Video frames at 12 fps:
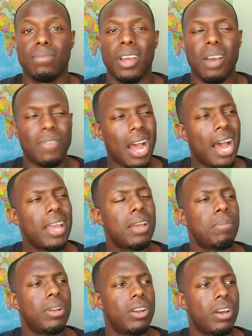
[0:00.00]
of I
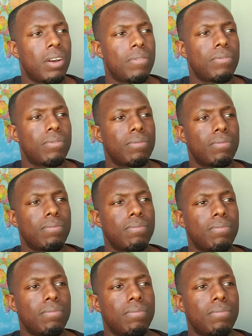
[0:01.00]
am enough,
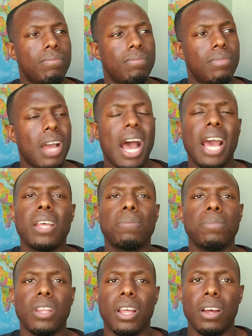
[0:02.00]
I
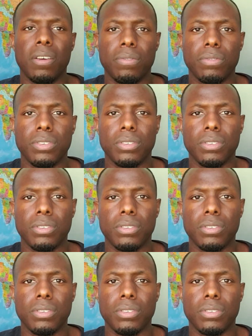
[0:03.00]
am loved,